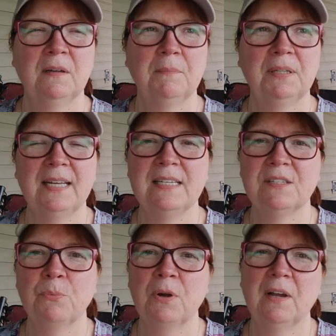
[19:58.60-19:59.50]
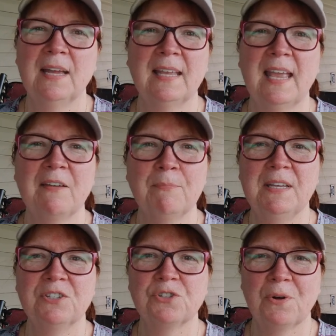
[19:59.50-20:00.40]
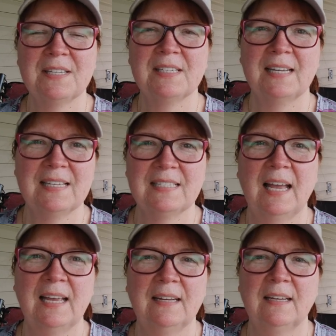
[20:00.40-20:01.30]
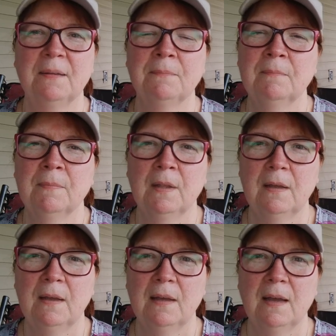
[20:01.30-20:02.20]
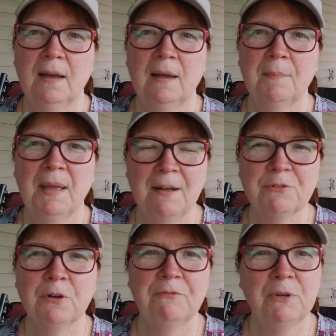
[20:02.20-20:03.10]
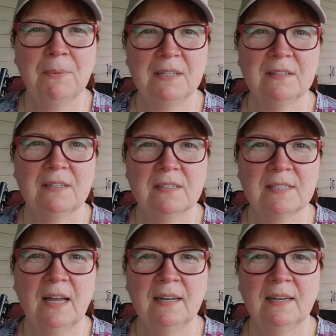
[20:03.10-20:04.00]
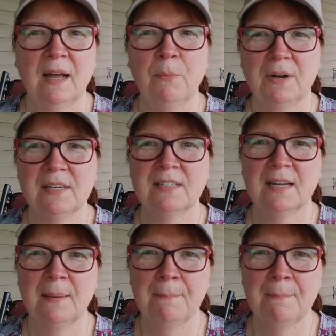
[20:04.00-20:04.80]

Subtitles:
place where it gave me stress and anxiety. After a few months, I decided I wanted to come